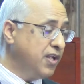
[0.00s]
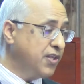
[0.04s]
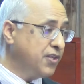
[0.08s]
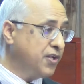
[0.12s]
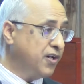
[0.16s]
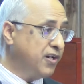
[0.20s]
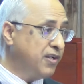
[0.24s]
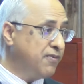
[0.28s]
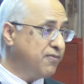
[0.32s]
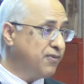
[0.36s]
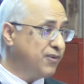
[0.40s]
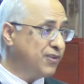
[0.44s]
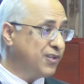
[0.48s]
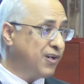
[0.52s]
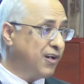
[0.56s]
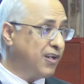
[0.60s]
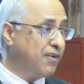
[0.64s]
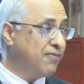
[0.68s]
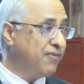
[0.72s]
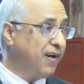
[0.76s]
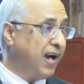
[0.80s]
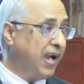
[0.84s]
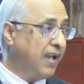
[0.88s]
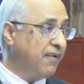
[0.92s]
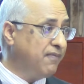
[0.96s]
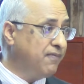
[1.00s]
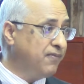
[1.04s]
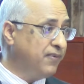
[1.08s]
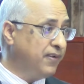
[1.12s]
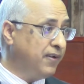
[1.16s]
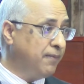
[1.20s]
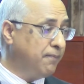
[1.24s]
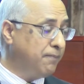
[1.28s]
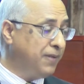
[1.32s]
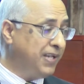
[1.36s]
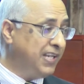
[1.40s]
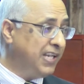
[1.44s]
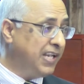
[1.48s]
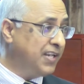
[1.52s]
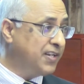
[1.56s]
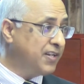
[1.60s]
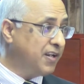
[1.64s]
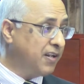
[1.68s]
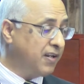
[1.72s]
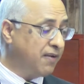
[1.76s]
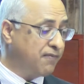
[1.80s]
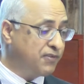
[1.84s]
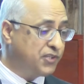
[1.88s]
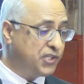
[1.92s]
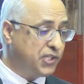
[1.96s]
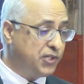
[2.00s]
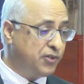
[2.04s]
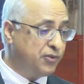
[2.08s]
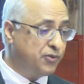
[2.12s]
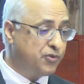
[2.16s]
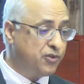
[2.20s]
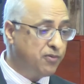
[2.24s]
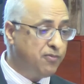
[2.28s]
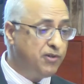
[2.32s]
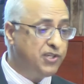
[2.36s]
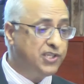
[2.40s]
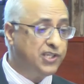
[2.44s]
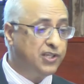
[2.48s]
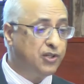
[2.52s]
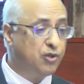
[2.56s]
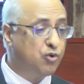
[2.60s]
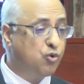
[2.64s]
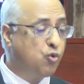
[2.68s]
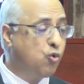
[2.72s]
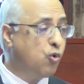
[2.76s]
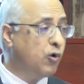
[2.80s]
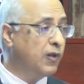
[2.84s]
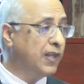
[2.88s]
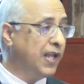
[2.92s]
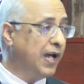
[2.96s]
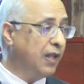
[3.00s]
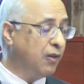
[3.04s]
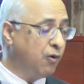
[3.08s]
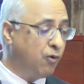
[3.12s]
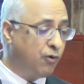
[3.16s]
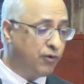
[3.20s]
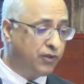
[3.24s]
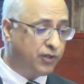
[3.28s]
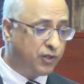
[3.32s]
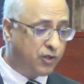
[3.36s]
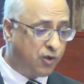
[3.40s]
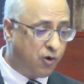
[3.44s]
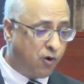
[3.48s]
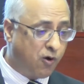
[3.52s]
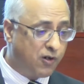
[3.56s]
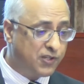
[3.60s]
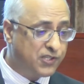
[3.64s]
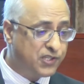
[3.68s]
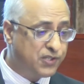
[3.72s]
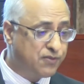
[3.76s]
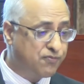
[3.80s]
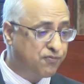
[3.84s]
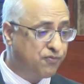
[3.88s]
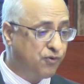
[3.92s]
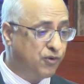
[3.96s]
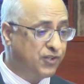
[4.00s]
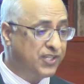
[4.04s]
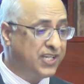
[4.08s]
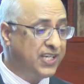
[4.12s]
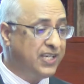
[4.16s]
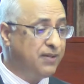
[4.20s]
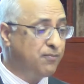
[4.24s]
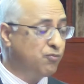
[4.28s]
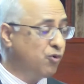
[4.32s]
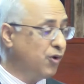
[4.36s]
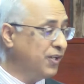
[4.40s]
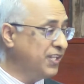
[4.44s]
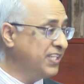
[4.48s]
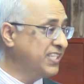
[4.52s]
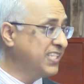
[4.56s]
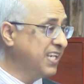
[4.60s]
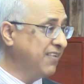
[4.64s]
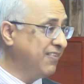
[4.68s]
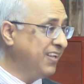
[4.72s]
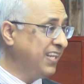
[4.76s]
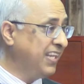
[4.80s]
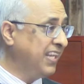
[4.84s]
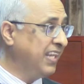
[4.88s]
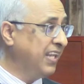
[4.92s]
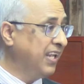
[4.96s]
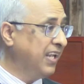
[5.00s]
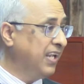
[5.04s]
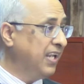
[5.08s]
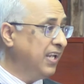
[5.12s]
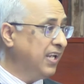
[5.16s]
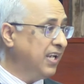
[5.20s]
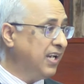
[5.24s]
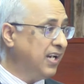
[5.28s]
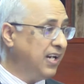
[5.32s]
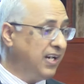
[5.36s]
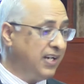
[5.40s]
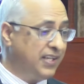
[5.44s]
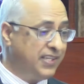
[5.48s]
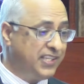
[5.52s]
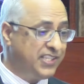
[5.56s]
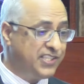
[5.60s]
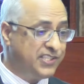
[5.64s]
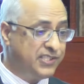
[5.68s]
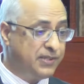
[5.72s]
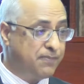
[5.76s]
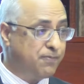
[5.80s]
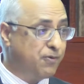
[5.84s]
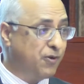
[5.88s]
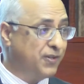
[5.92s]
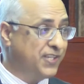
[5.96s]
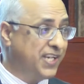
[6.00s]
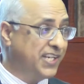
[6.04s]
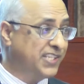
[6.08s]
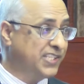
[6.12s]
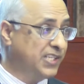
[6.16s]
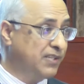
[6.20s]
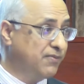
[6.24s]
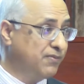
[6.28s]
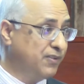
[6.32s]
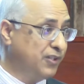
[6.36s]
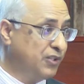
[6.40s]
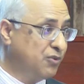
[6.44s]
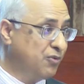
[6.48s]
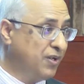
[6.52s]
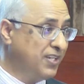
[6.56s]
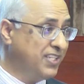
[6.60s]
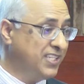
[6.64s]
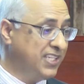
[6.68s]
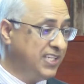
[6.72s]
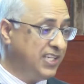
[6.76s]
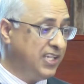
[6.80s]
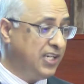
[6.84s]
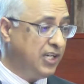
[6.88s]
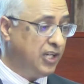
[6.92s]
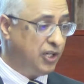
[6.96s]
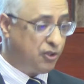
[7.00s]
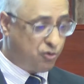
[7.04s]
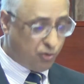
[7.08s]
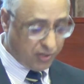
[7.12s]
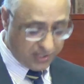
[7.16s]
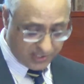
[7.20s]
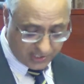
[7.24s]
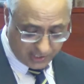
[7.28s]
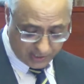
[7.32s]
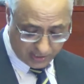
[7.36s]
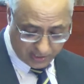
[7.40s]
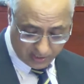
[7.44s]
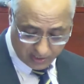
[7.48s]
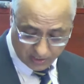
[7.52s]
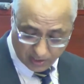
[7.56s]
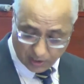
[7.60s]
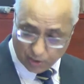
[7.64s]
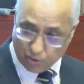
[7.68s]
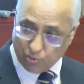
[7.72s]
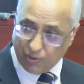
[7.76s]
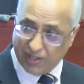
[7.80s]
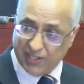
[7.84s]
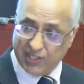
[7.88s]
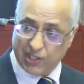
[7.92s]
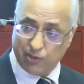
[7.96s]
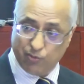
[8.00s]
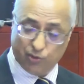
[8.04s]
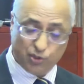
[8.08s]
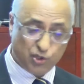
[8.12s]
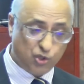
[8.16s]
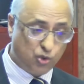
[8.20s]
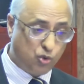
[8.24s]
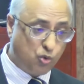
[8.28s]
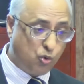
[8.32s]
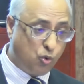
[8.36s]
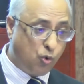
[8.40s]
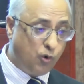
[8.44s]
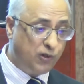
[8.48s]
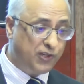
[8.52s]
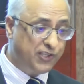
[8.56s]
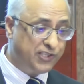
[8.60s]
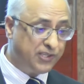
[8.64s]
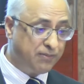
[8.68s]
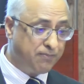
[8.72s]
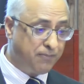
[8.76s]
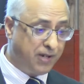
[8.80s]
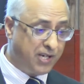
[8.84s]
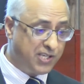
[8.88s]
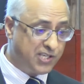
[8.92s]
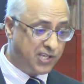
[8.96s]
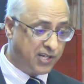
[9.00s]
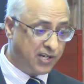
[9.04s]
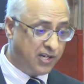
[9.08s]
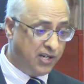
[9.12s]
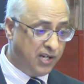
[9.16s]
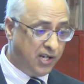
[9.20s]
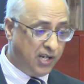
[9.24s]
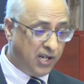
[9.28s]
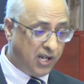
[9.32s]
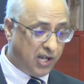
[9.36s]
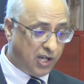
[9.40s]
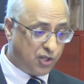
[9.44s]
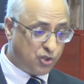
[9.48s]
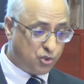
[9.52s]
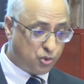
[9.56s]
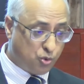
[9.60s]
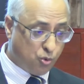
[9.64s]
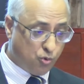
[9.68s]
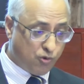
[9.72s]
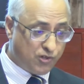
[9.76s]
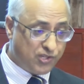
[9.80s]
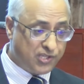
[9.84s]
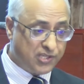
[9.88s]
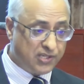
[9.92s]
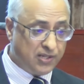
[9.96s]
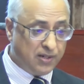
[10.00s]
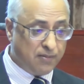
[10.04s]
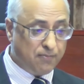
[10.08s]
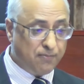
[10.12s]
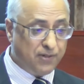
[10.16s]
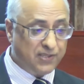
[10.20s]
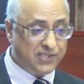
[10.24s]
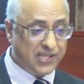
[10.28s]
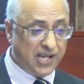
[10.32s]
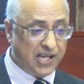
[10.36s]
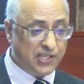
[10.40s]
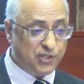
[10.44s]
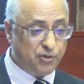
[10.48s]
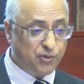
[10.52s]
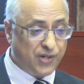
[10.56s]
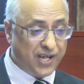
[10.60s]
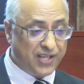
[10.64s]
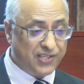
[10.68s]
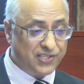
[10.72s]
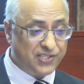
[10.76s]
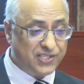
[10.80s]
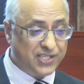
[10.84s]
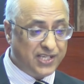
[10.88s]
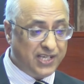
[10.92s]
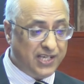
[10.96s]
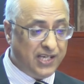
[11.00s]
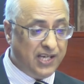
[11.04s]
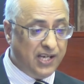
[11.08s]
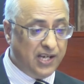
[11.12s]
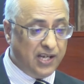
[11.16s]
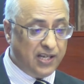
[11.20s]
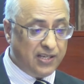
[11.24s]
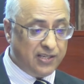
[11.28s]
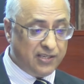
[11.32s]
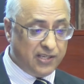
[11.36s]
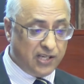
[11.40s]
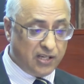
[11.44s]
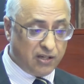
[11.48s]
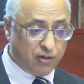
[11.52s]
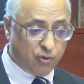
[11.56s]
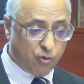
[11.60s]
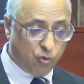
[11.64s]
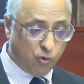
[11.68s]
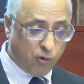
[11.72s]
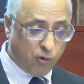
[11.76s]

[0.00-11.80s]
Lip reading: 35 billion ton of CO2 emission, coal alone caused 14.7. This is the projection for 2021. So coal is a major source, but as you can see, the